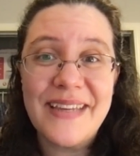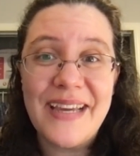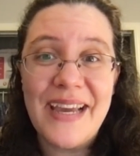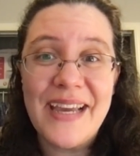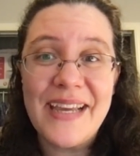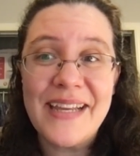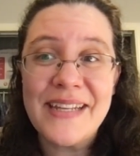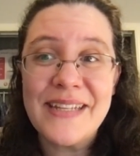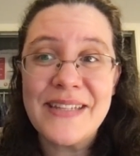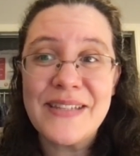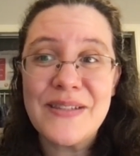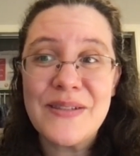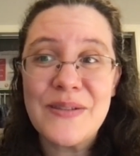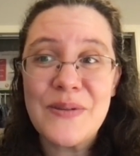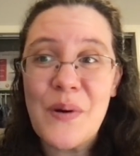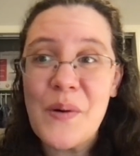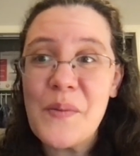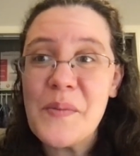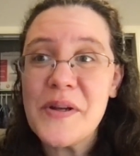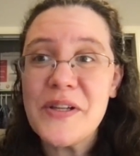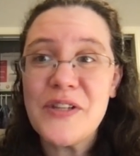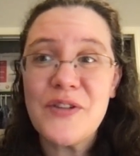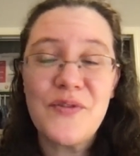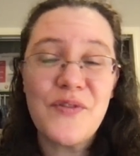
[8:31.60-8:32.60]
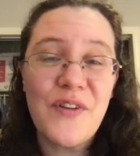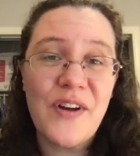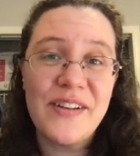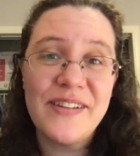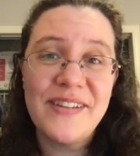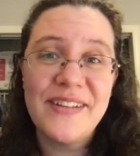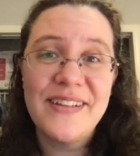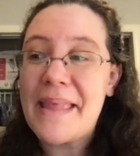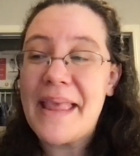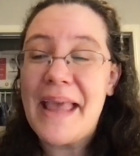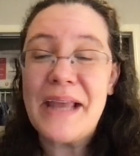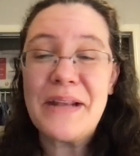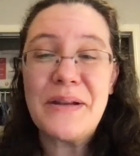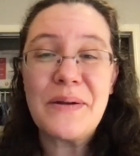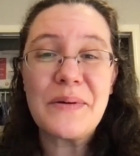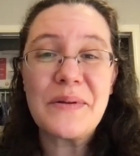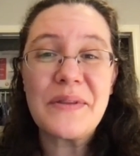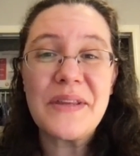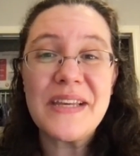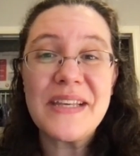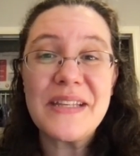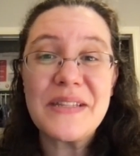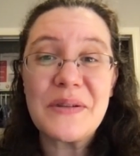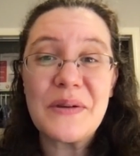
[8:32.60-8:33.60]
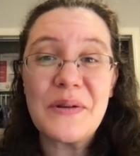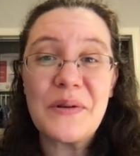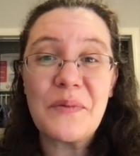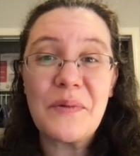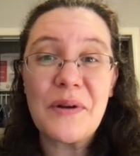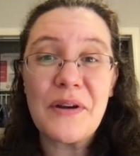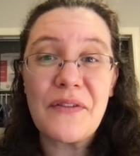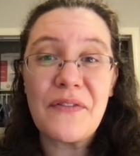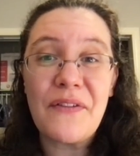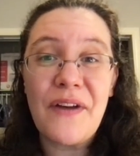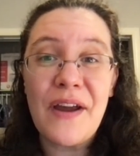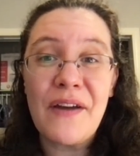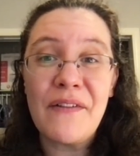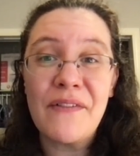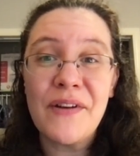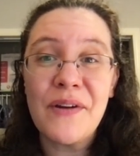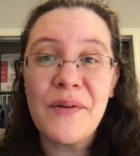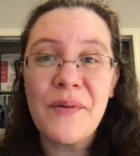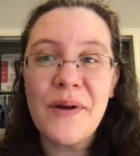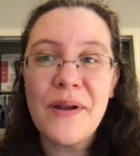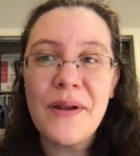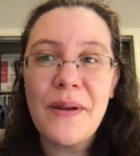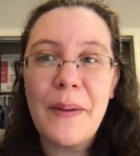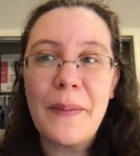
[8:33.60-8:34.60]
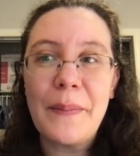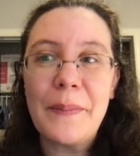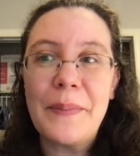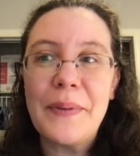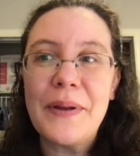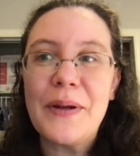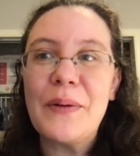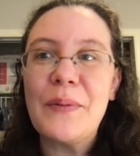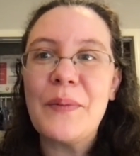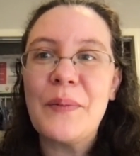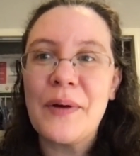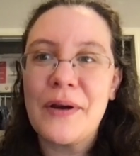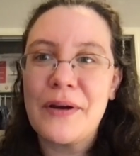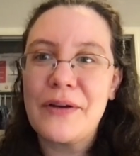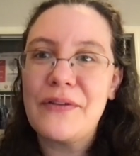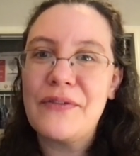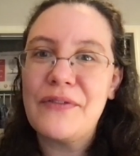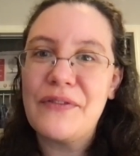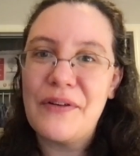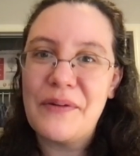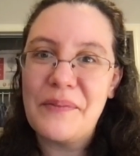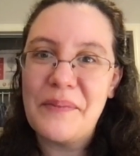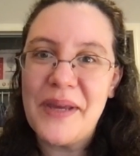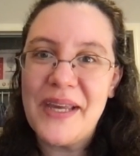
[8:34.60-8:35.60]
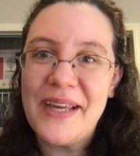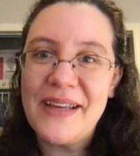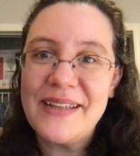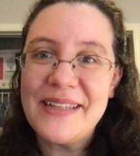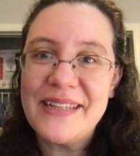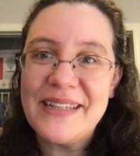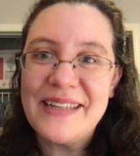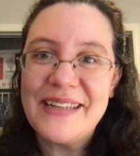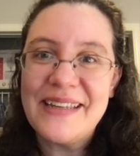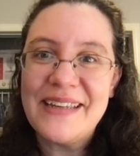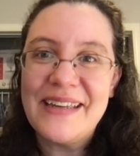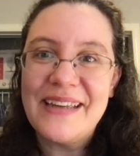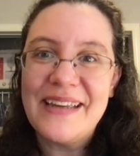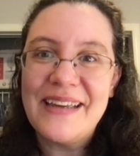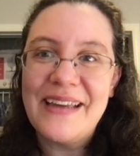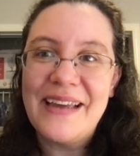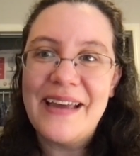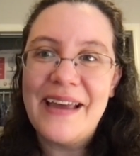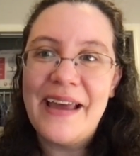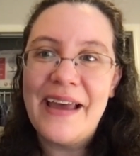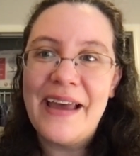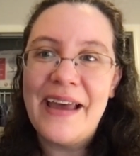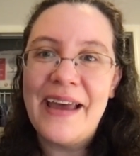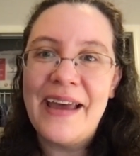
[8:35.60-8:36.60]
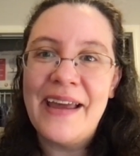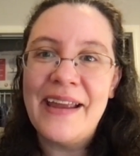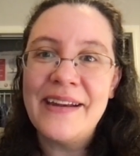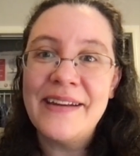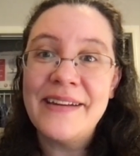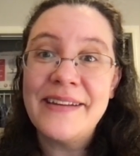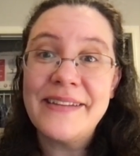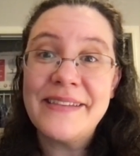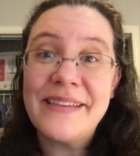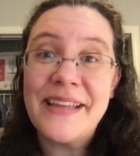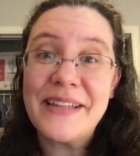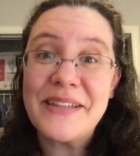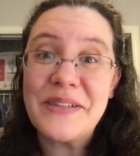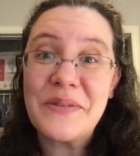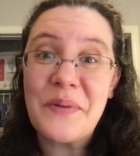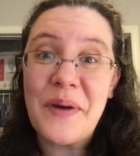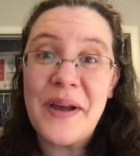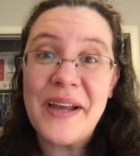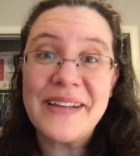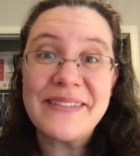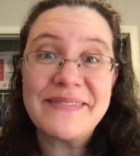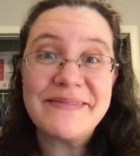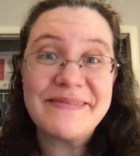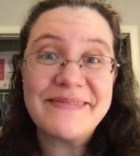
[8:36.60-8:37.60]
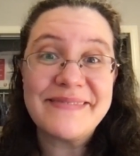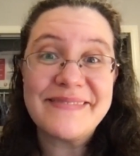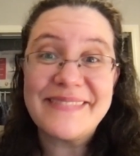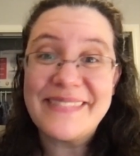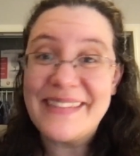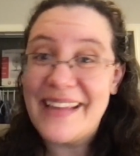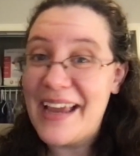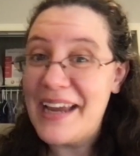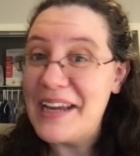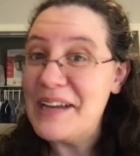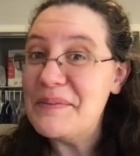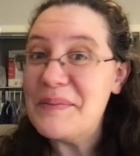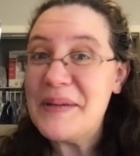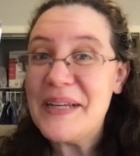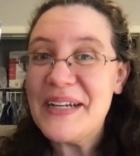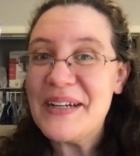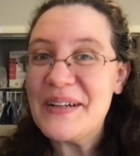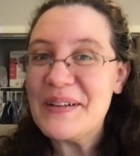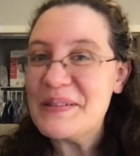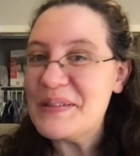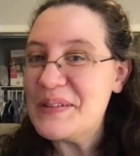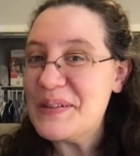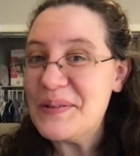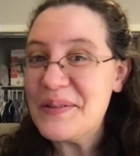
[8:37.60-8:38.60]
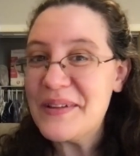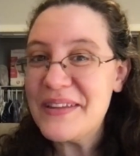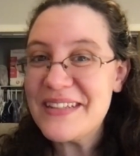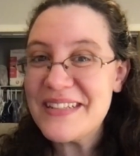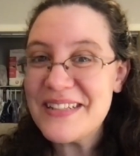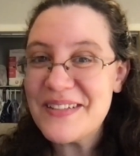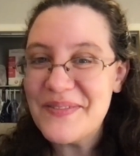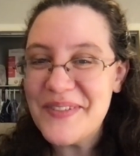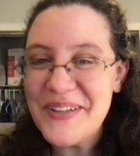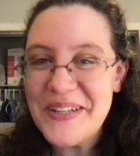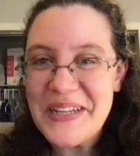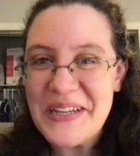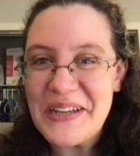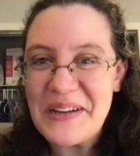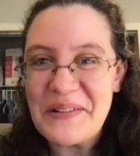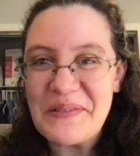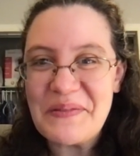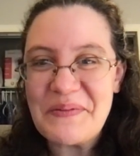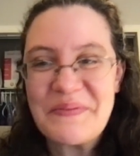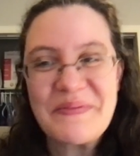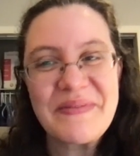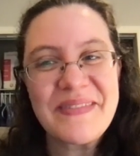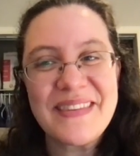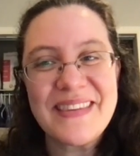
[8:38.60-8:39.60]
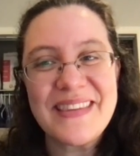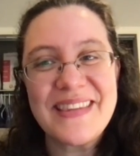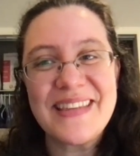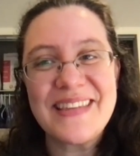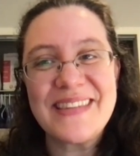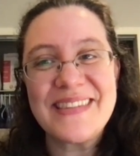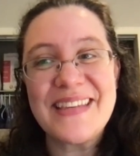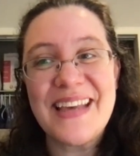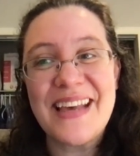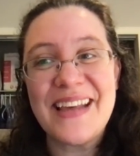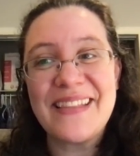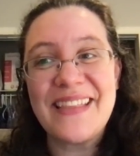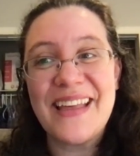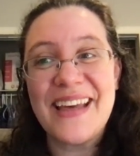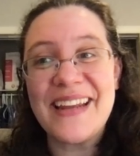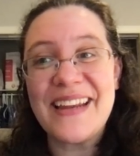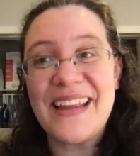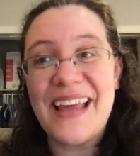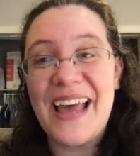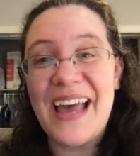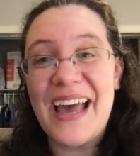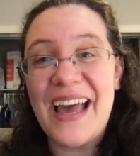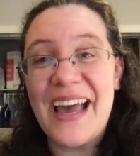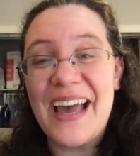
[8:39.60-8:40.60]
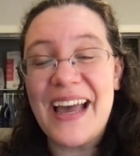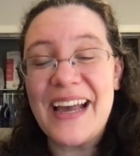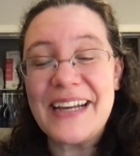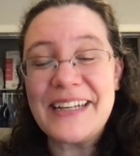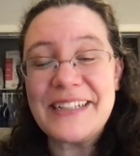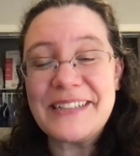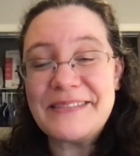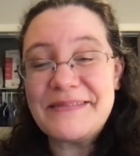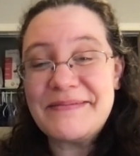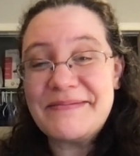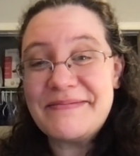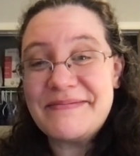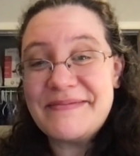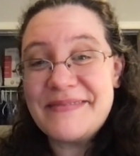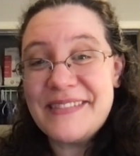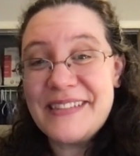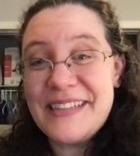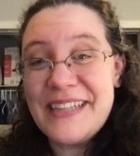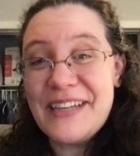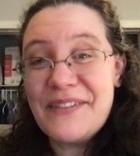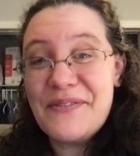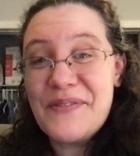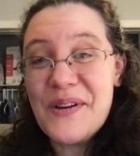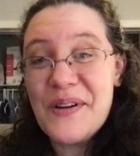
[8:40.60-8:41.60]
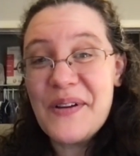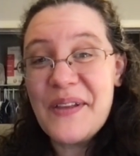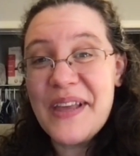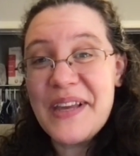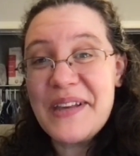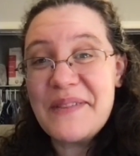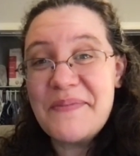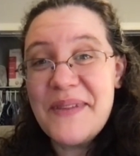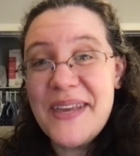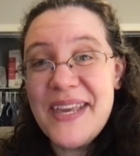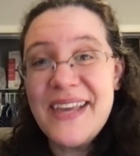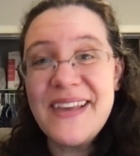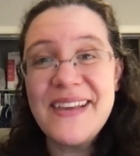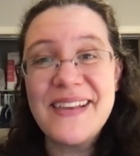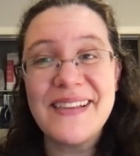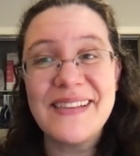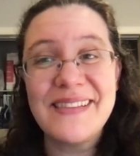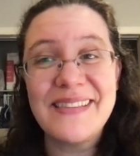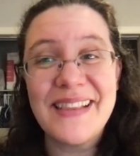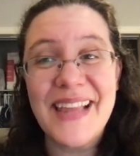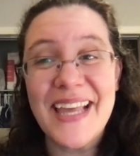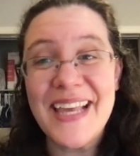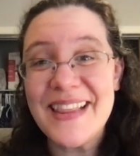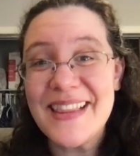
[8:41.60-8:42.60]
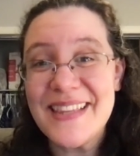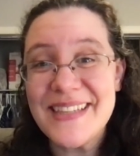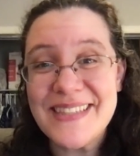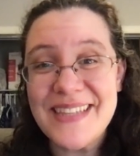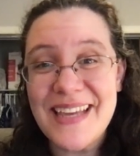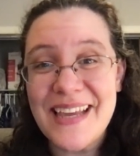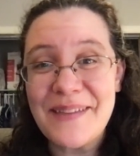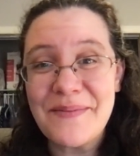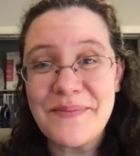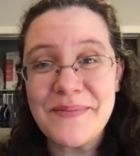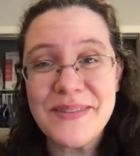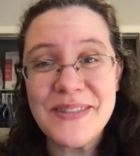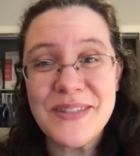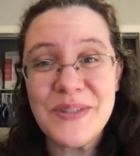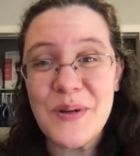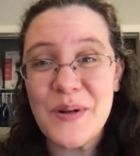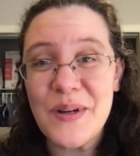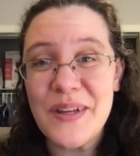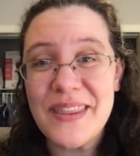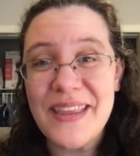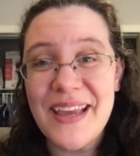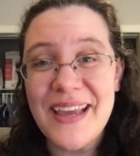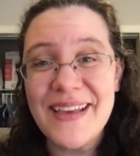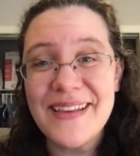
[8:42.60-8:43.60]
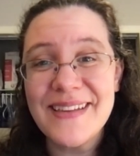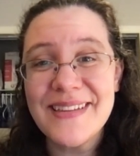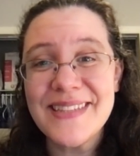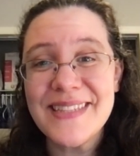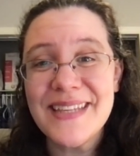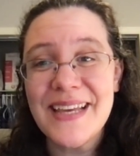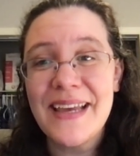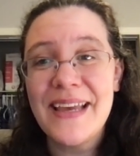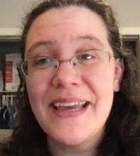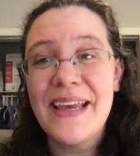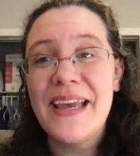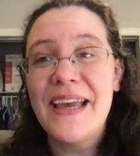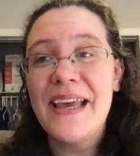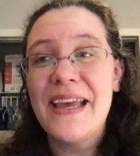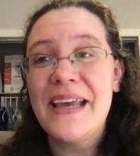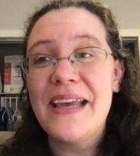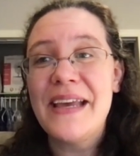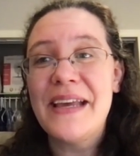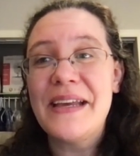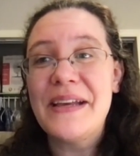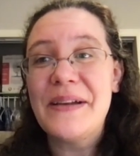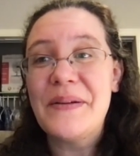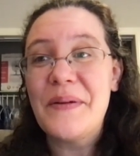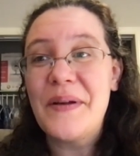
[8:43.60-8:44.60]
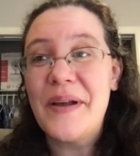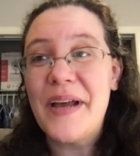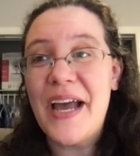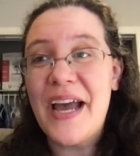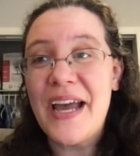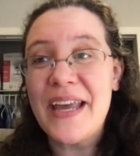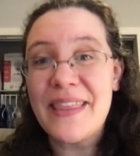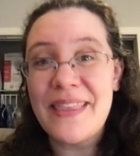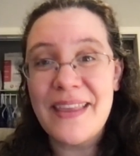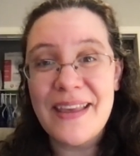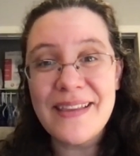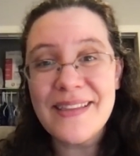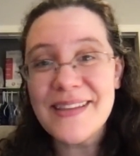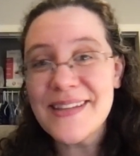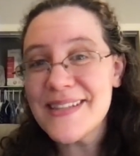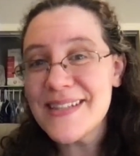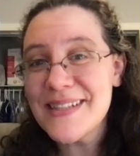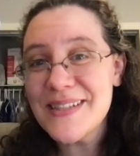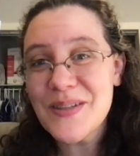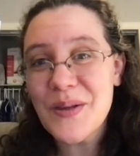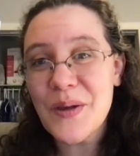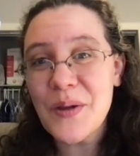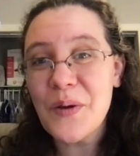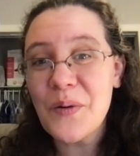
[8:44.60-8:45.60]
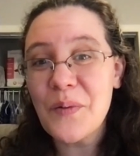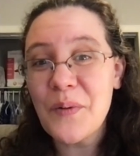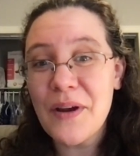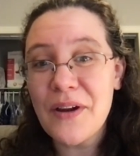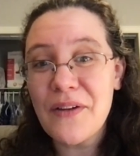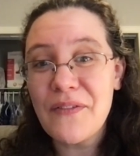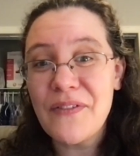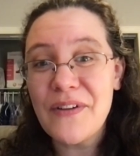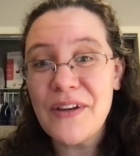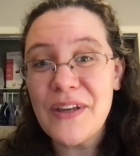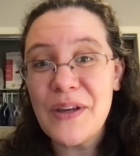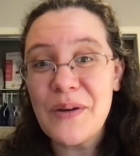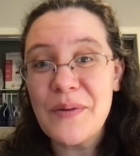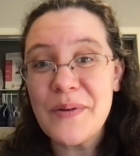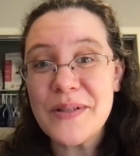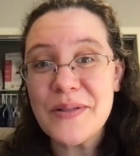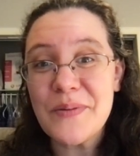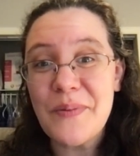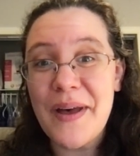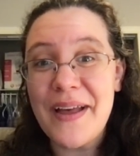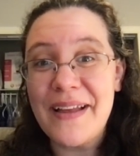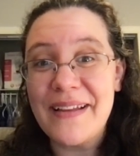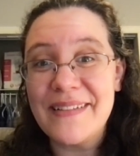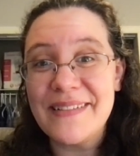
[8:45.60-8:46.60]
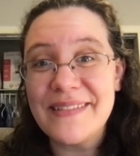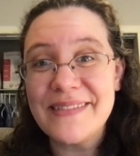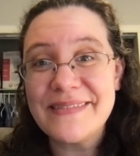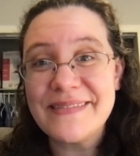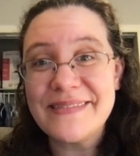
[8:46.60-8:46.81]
It is so much fun. I don't think it's going to work for everyone, but it worked for me. And that's why I am here doing this video, to say that if you're like me, like the same sort of things, I think this is going to work for you as well.